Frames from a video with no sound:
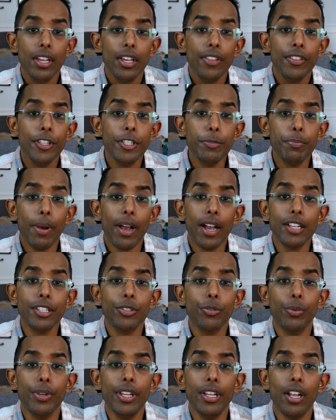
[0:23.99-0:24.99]
This
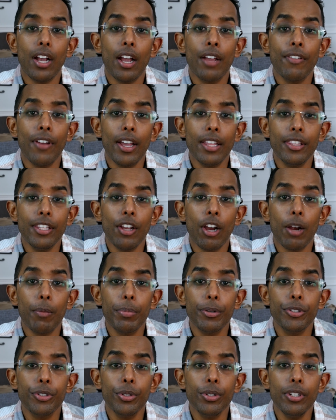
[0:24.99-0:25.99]
past week, I've had the
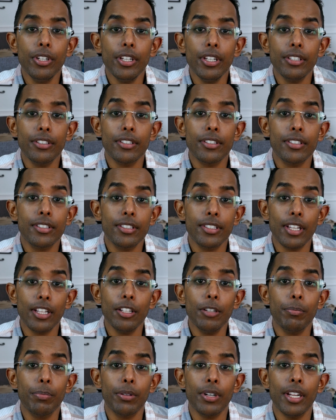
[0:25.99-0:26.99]
opportunity to
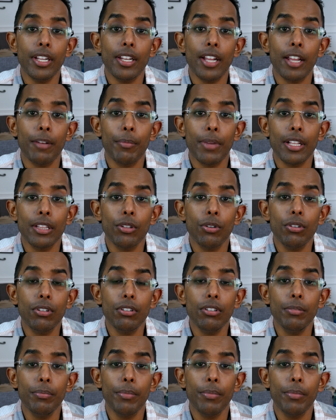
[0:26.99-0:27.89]
celebrate at my local